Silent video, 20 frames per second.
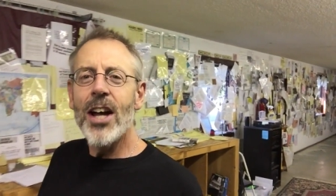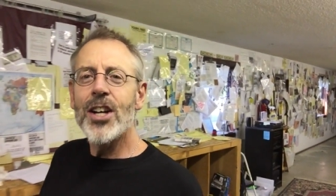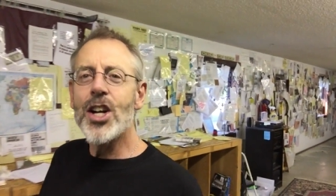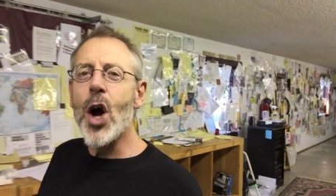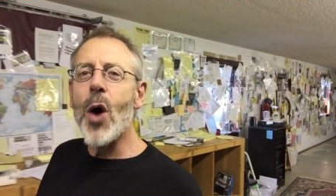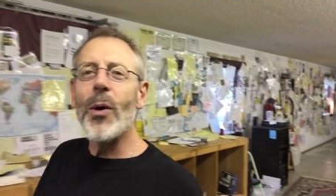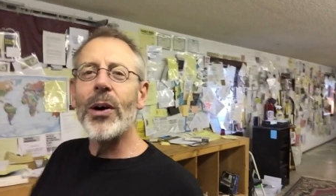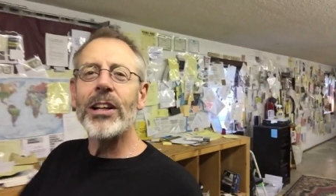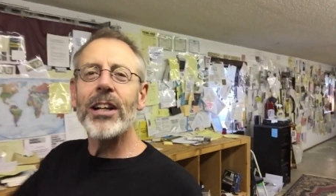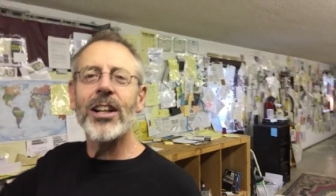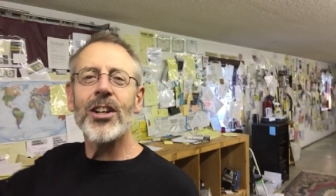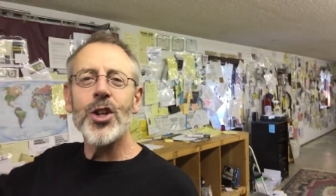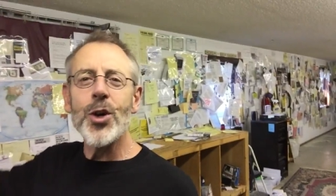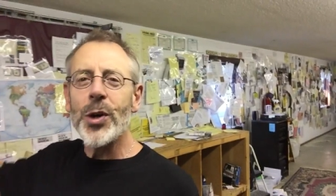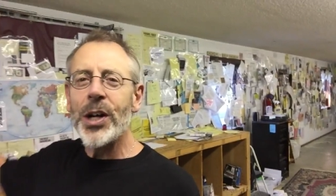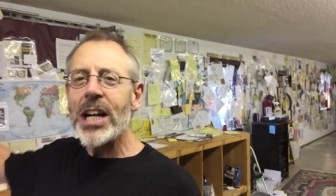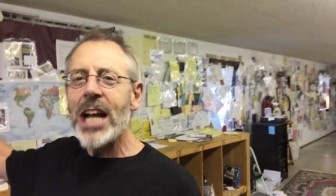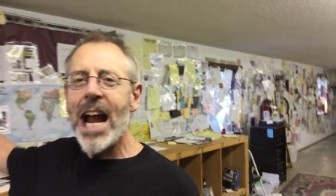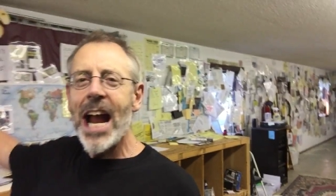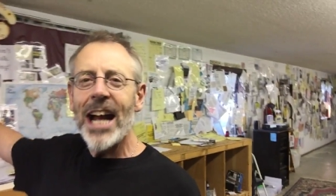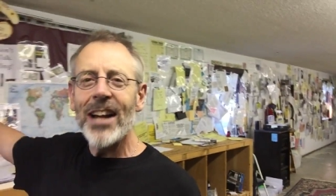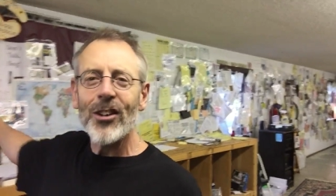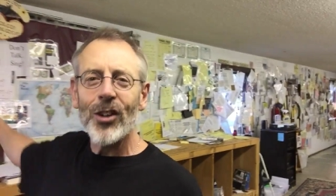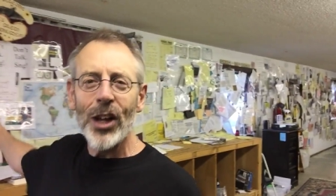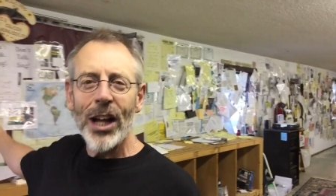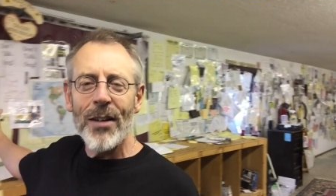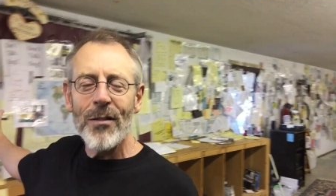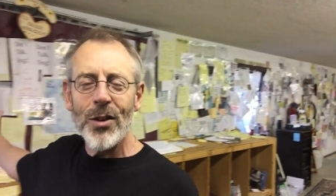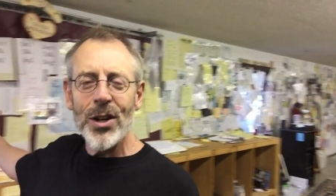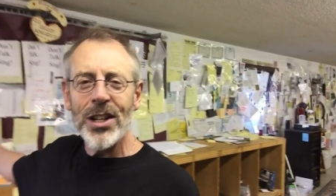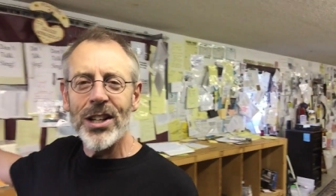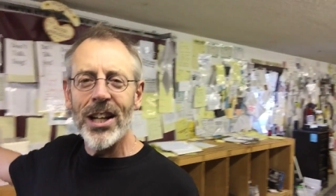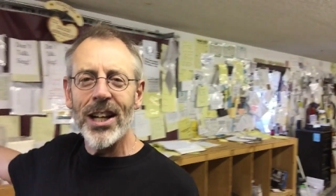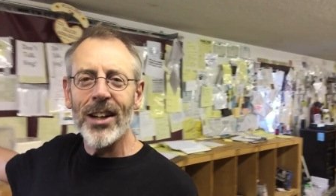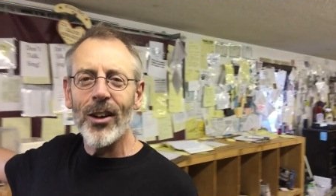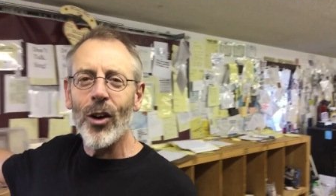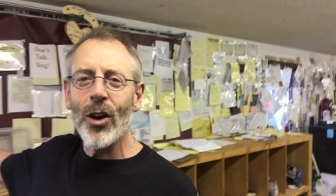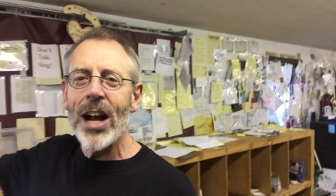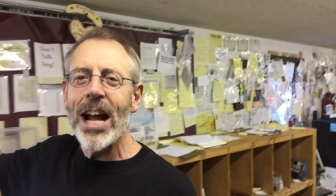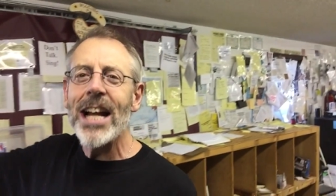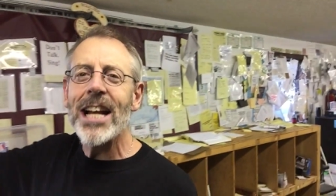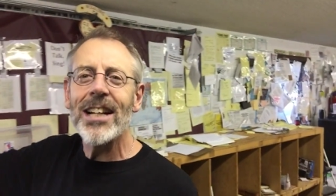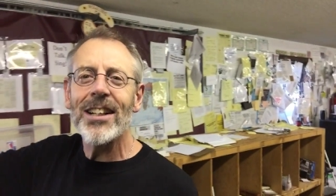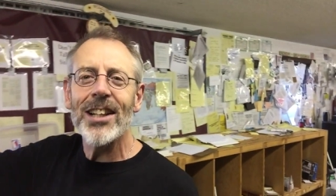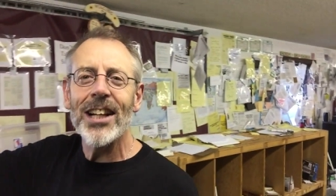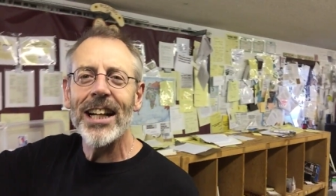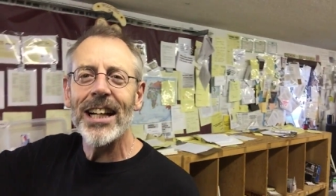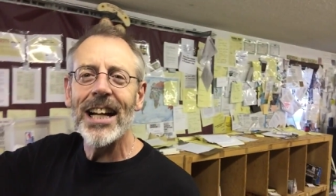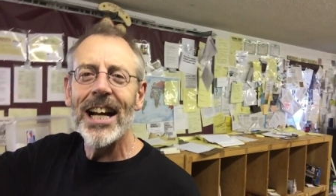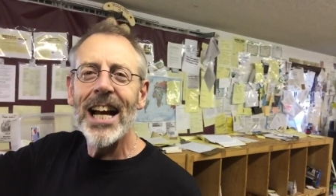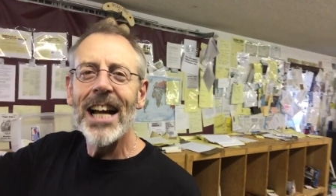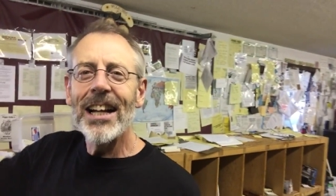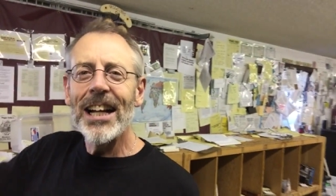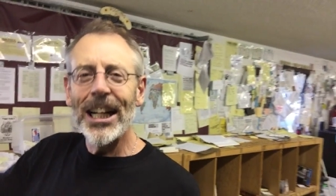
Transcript: knowing that you can handle everything or anything.